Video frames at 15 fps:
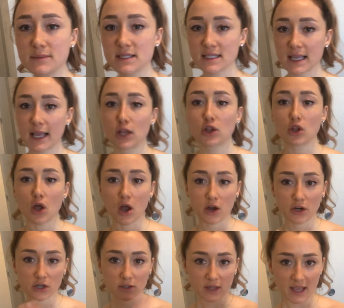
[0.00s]
like
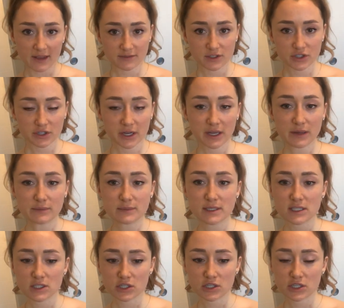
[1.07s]
longer live streams,
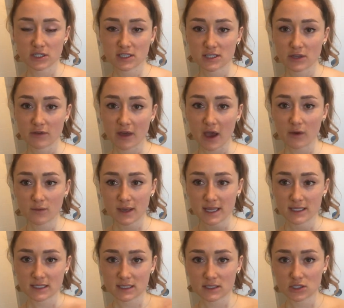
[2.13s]
just so that we
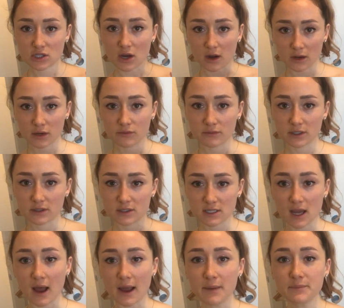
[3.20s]
can talk in real
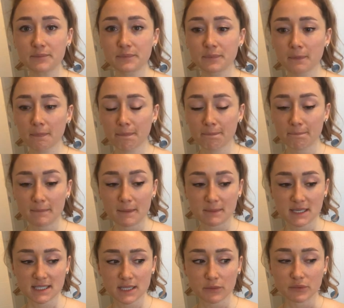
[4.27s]
time. Because
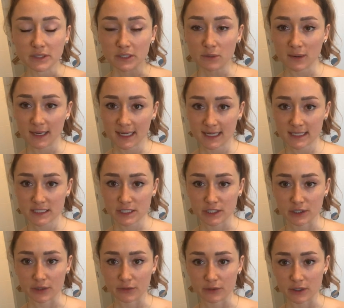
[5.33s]
I really want to get to
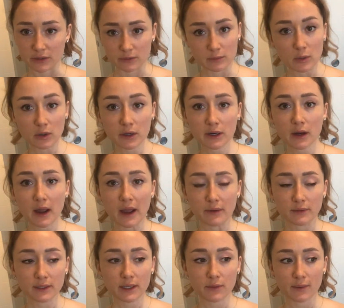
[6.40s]
know you more. I
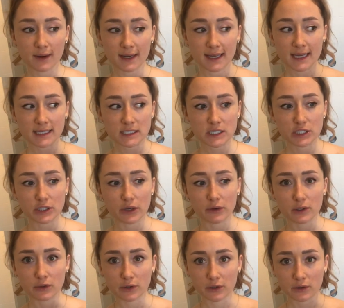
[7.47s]
really want to get to know
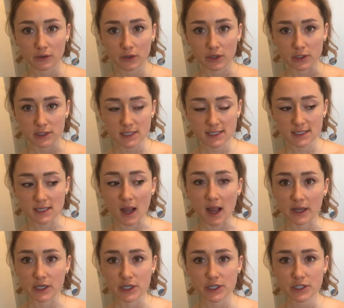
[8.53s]
your
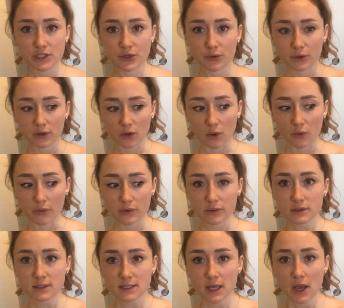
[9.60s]
desires, your
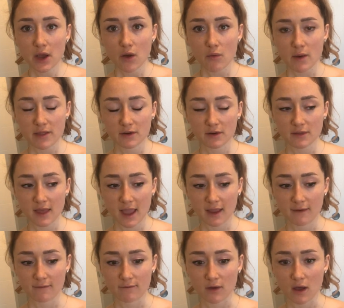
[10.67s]
goals, whether they
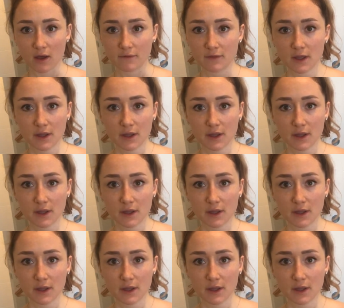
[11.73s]
involve